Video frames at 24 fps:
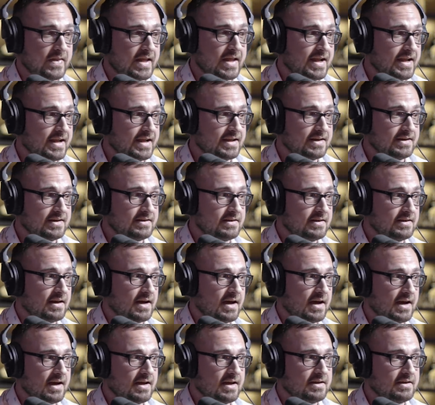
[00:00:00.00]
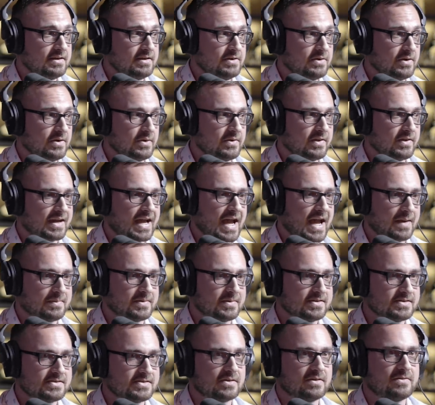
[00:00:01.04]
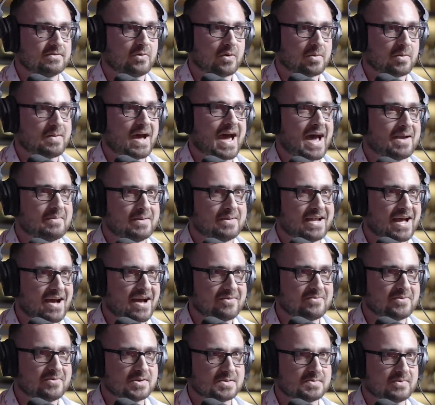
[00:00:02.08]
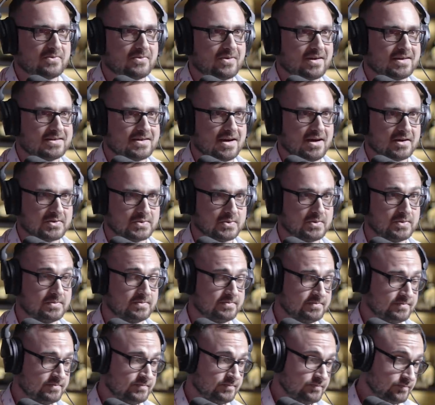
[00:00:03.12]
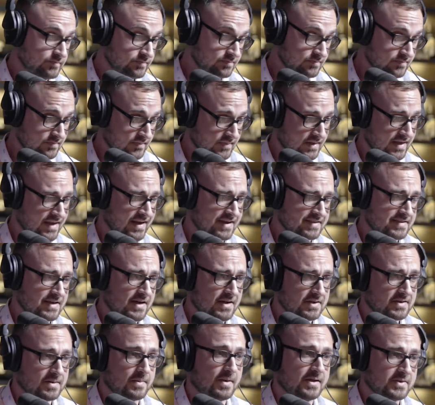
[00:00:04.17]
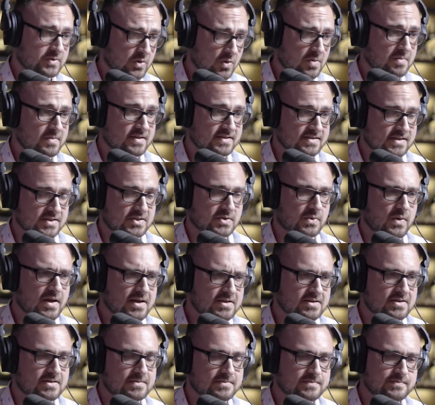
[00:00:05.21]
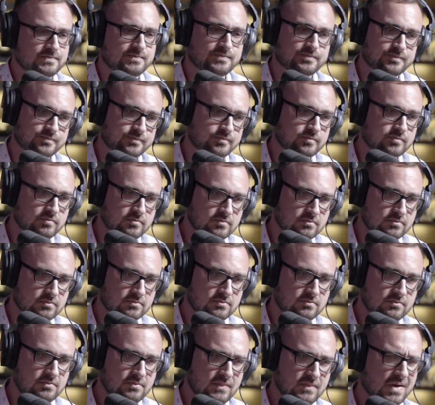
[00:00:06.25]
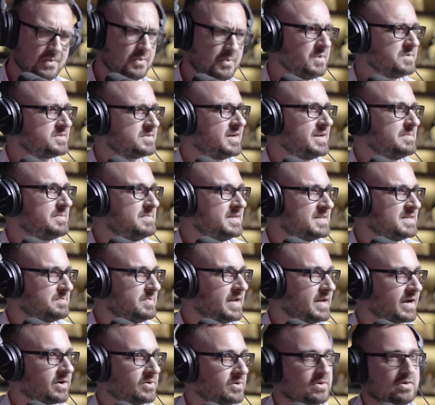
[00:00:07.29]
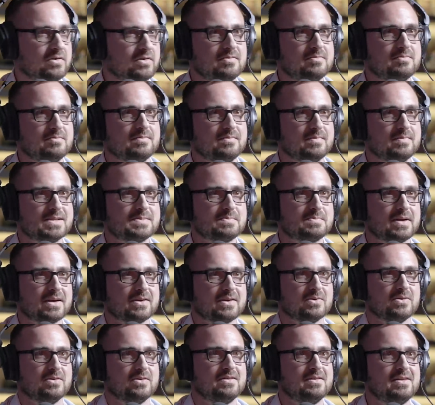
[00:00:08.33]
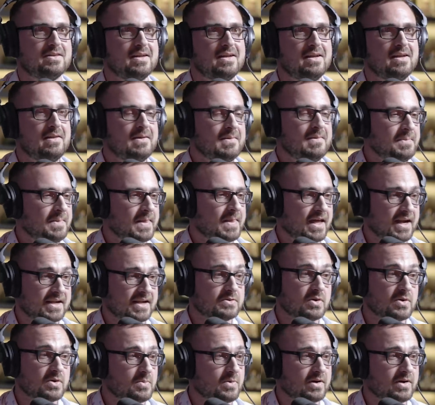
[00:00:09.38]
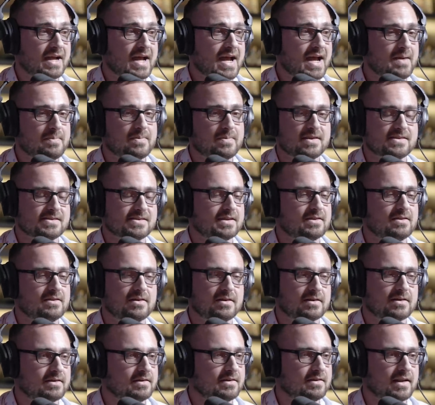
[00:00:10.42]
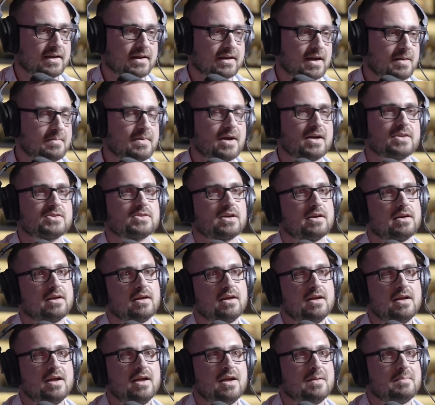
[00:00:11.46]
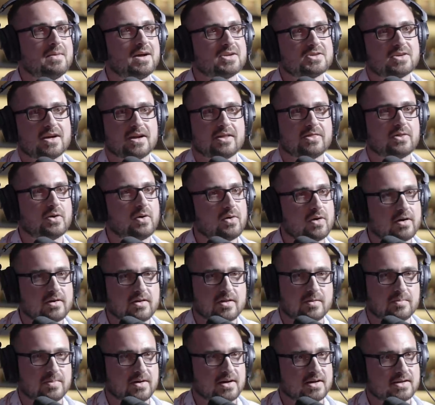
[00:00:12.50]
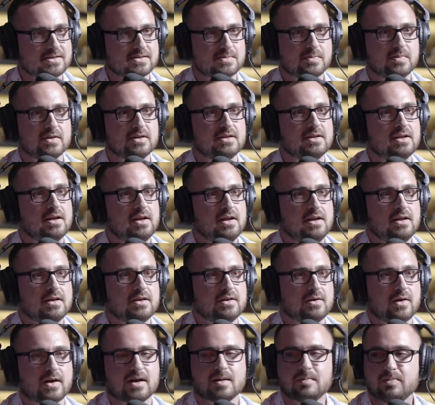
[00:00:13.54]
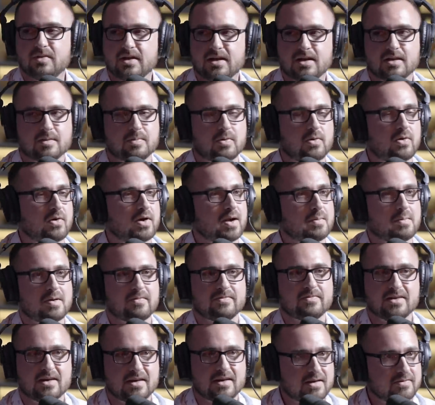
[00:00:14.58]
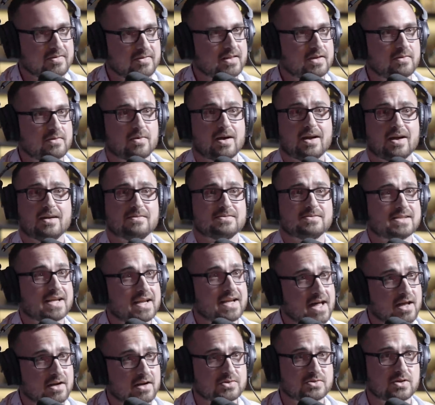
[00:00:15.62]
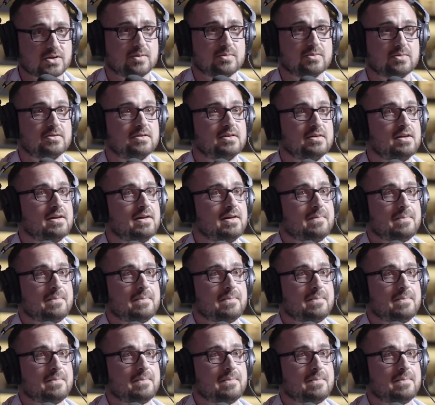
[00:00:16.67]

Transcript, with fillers: And, you know, and the captain stood forward, patted me down first before I talked to him. And I talked to him. I told him the situation. What was her name? Miss Pickerel. Miss Pickerel. And I told him what happened. I was like, look, like, Miss I'm not Pickerel. trying I'm not trying to throw her under the bus, but you know, I completed the program. I've done everything right. I've stayed out of trouble.